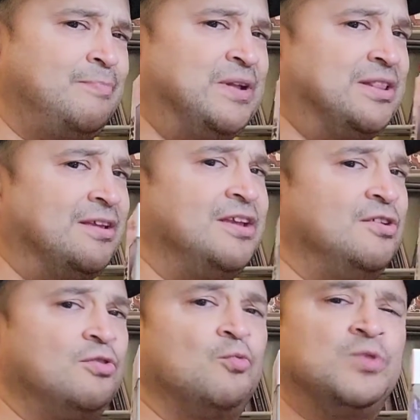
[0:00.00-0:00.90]
but
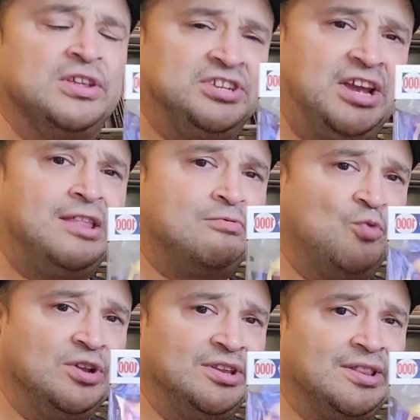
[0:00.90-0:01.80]
the chase
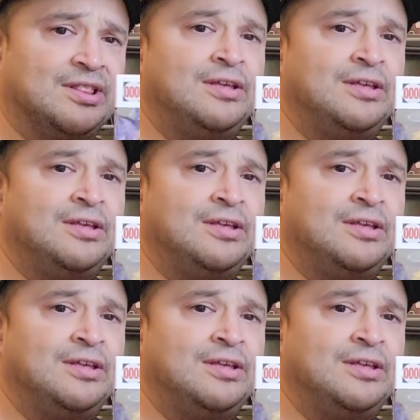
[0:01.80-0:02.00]
ones,